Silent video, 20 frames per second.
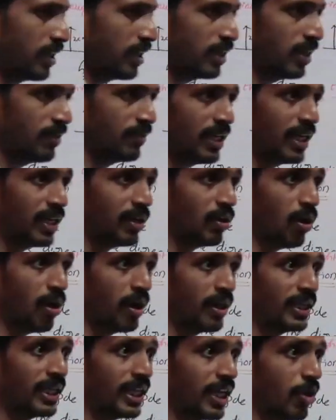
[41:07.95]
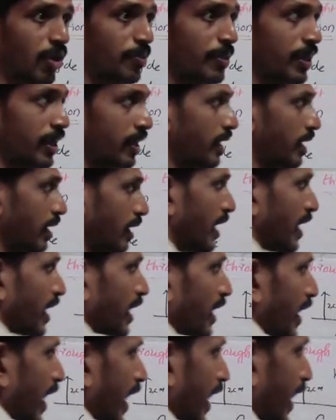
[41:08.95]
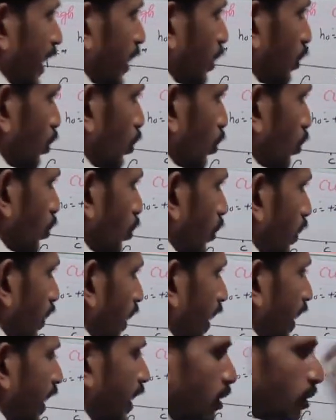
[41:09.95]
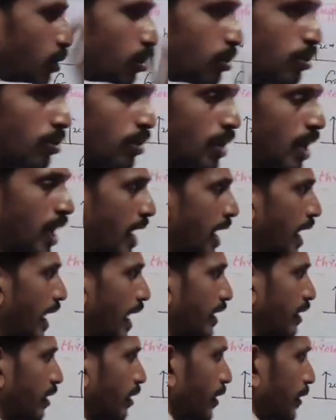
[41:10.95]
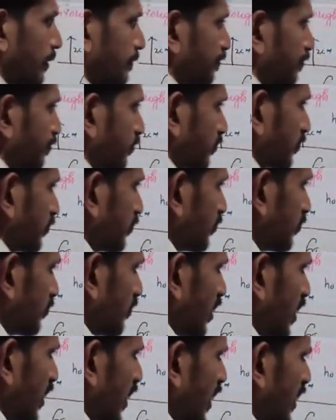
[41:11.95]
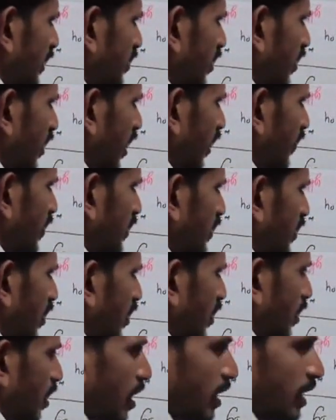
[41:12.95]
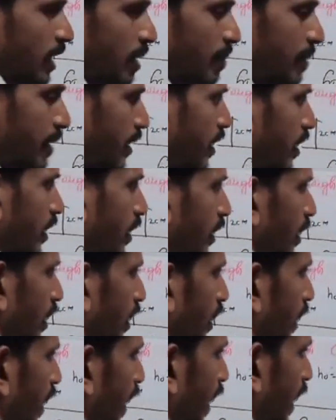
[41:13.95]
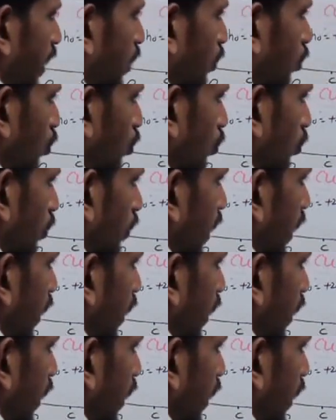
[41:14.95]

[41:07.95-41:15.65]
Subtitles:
of the concave mirror negative. And radius of curvature of concave mirror negative.